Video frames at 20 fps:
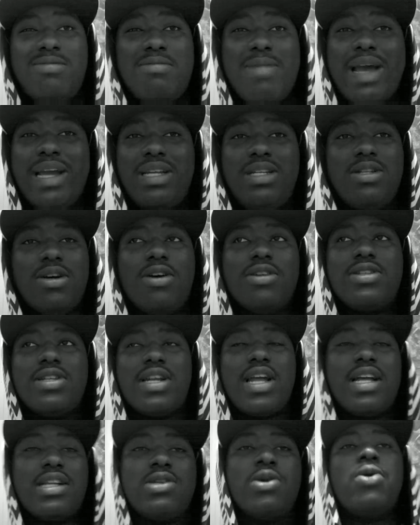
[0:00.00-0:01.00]
Mike Dalton
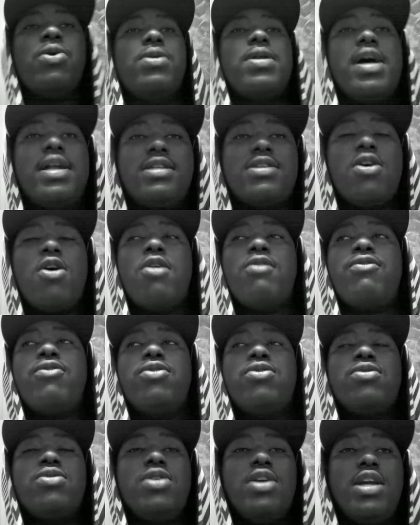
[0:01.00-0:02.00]
has a whole lot to offer.
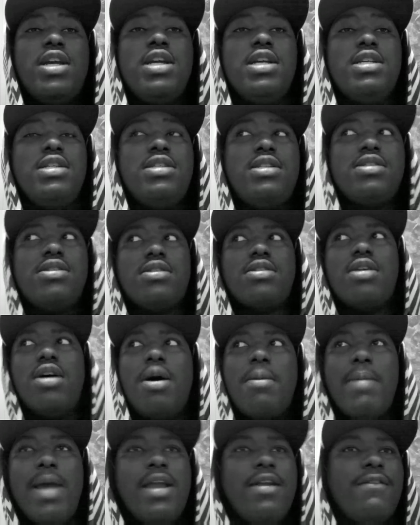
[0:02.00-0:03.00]
He's a
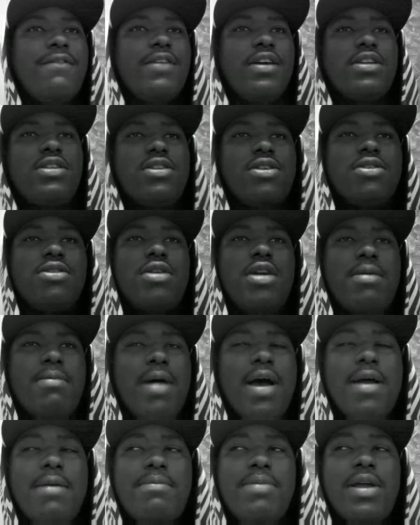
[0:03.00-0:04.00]
main inventor, in
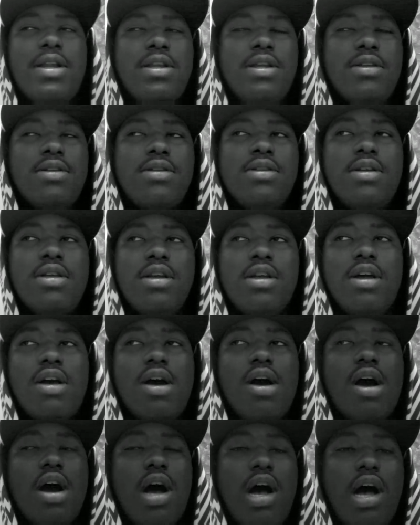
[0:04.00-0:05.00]
my opinion.
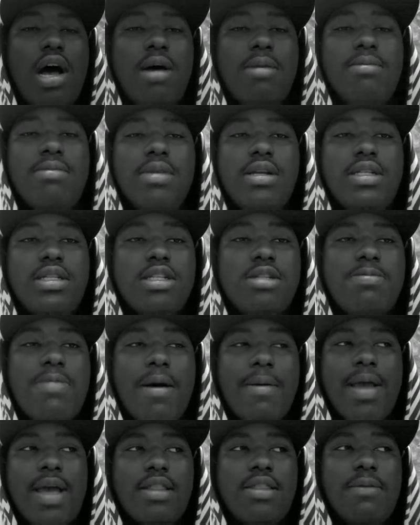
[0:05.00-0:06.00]
Um, just
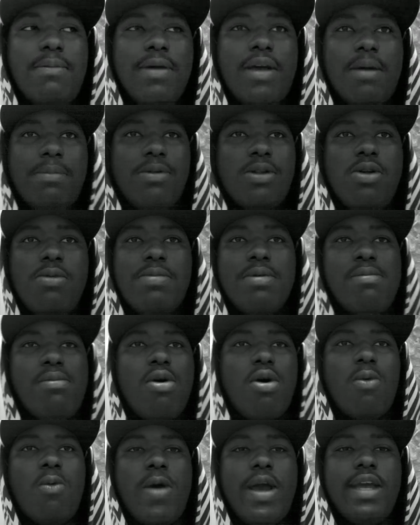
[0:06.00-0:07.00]
probably have to pick up a little bit
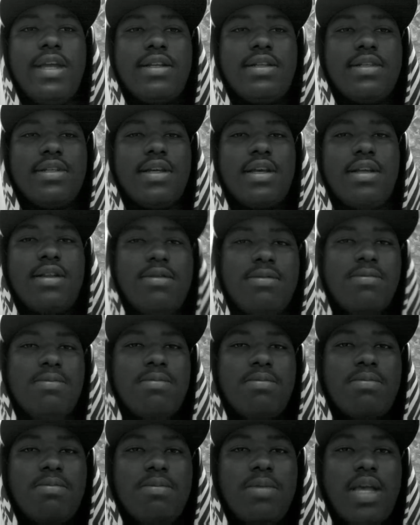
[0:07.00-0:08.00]
more weight, and
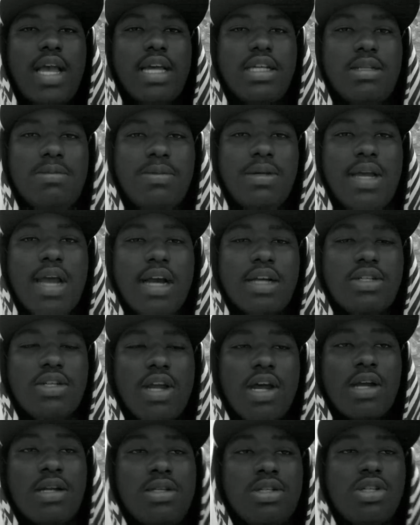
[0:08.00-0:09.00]
he has to be extra,
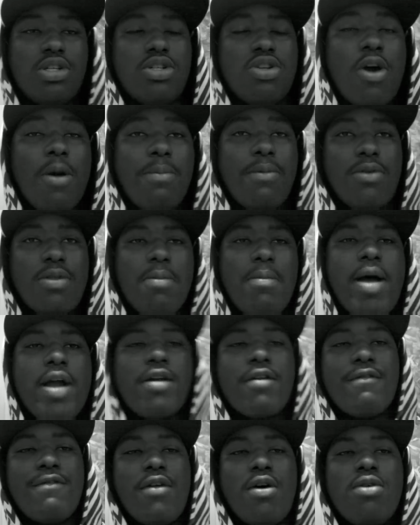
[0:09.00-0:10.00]
extra sharp on the
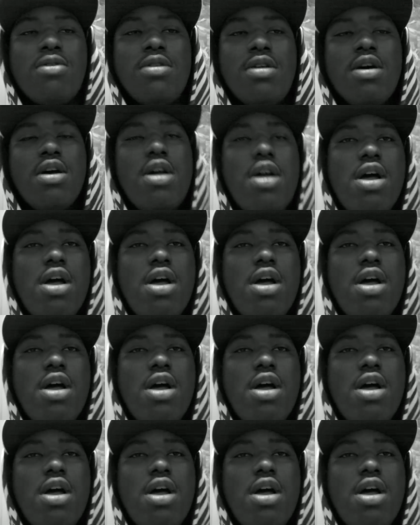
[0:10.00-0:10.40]
microphone.